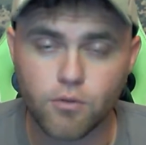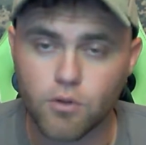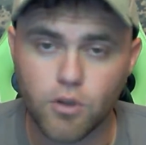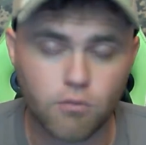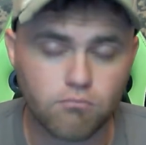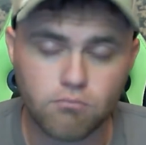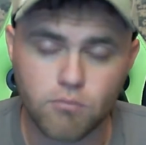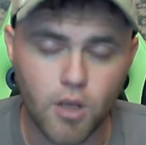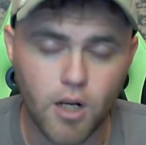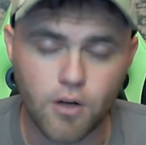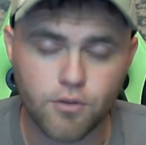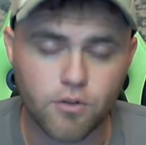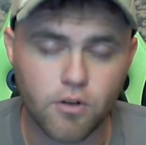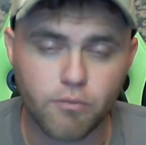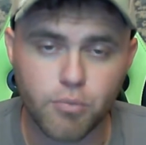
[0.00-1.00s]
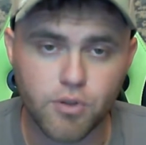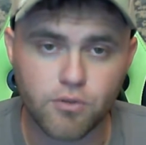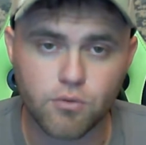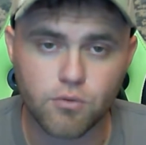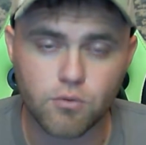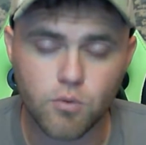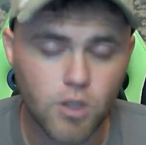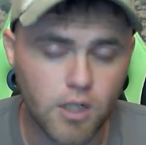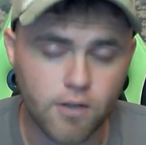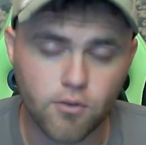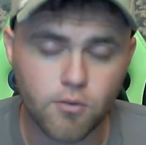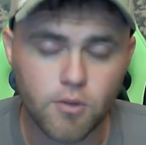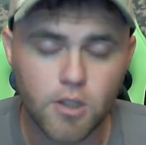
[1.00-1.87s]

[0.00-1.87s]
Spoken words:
or an airsoft pistol, whatever.